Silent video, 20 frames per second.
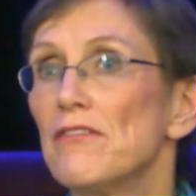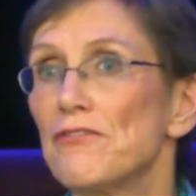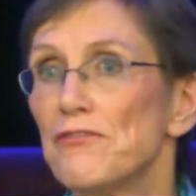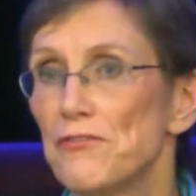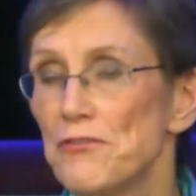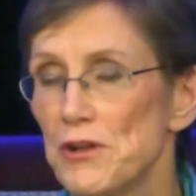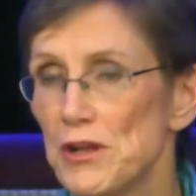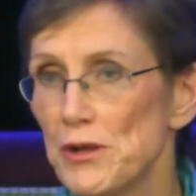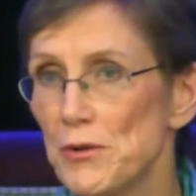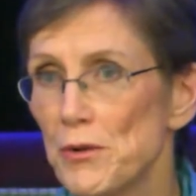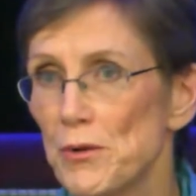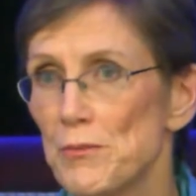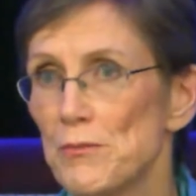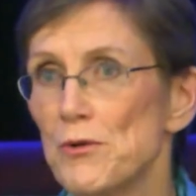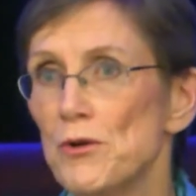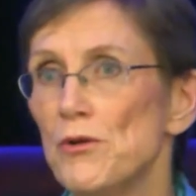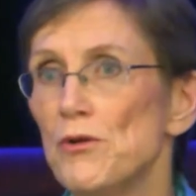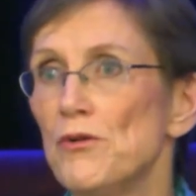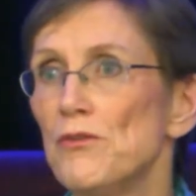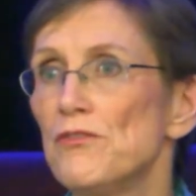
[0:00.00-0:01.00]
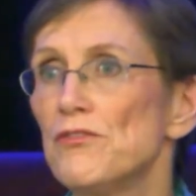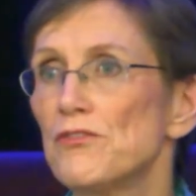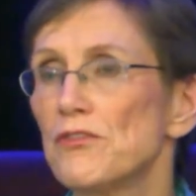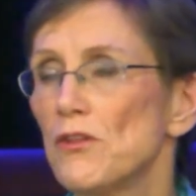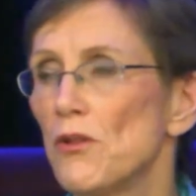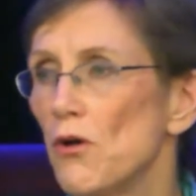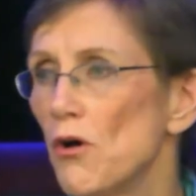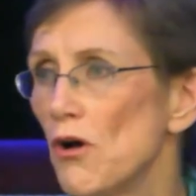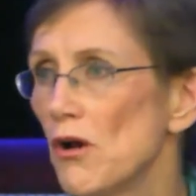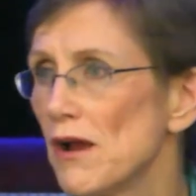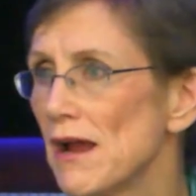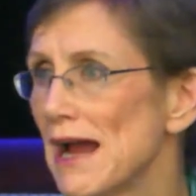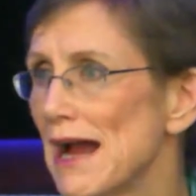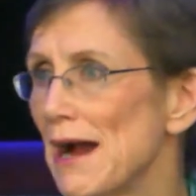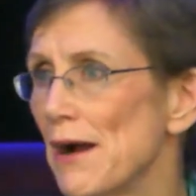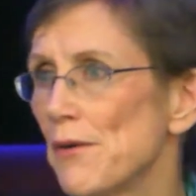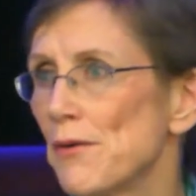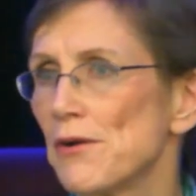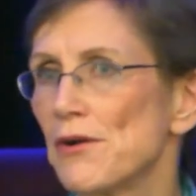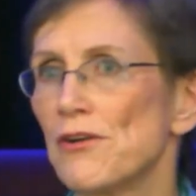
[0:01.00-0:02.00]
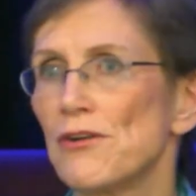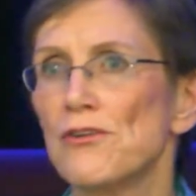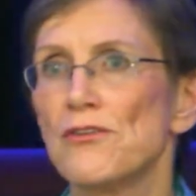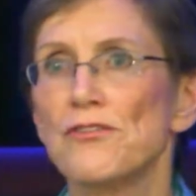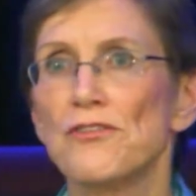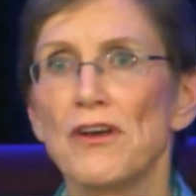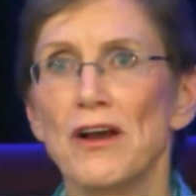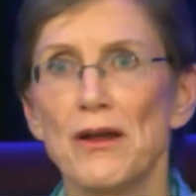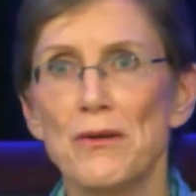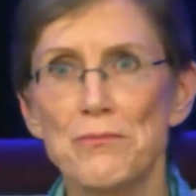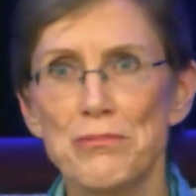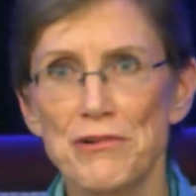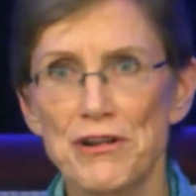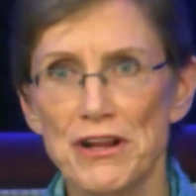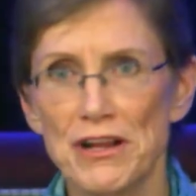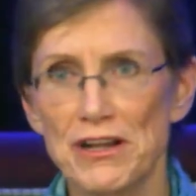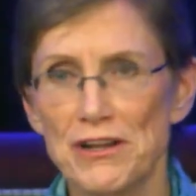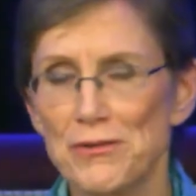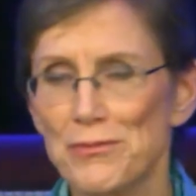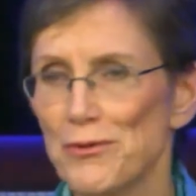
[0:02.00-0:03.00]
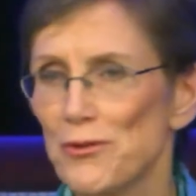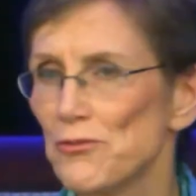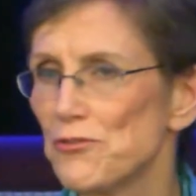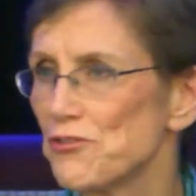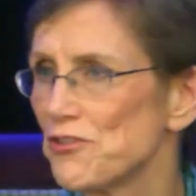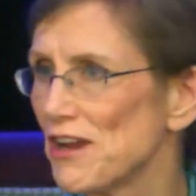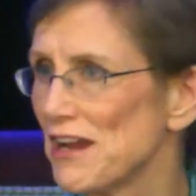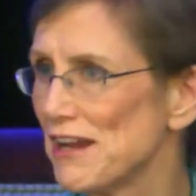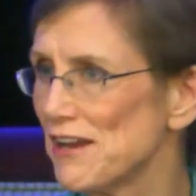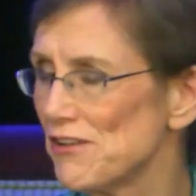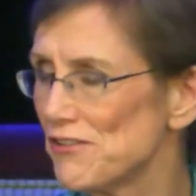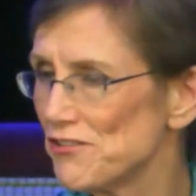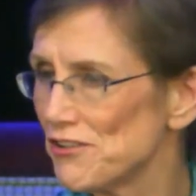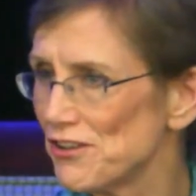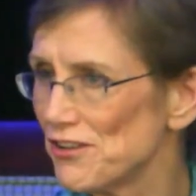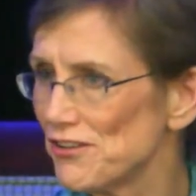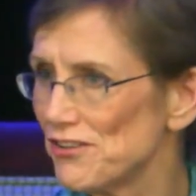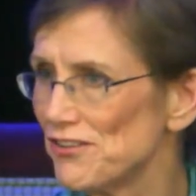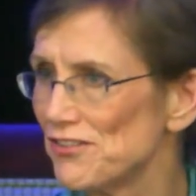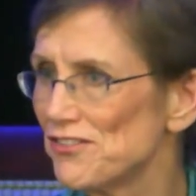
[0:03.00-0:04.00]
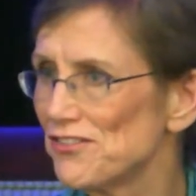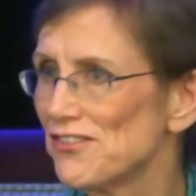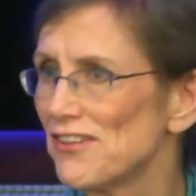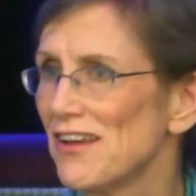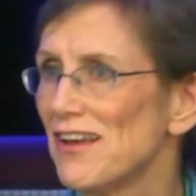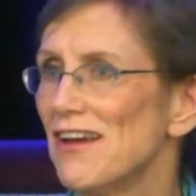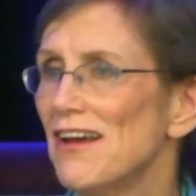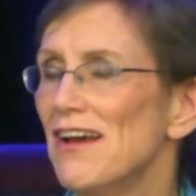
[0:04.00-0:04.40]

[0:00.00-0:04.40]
Frequent moves, long hours, unpredictable changes,